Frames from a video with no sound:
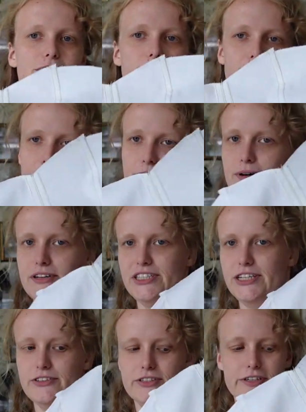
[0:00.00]
all of the boning
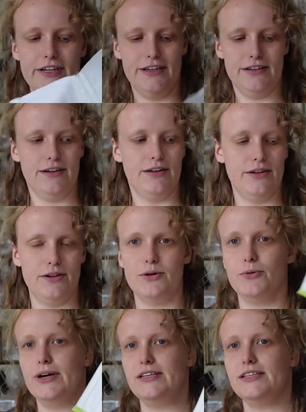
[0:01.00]
channels are in, the
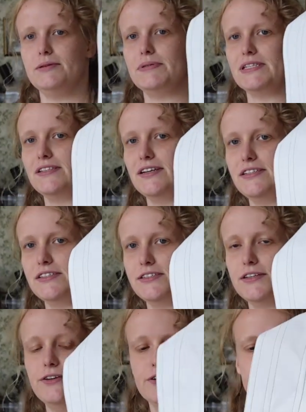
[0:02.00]
waist tape is nice and
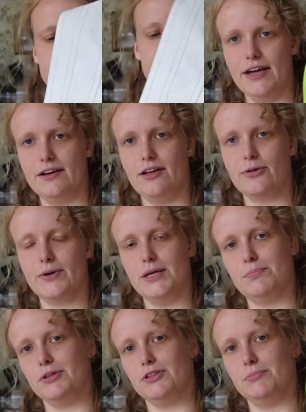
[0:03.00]
secured, and I already
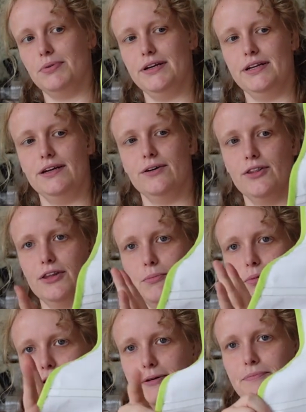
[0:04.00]
put the binding on the
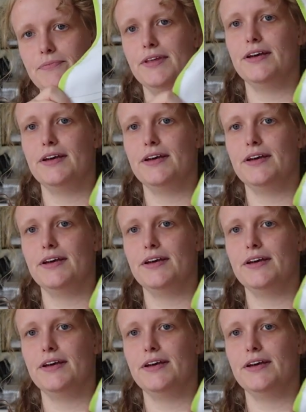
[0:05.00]
bottom.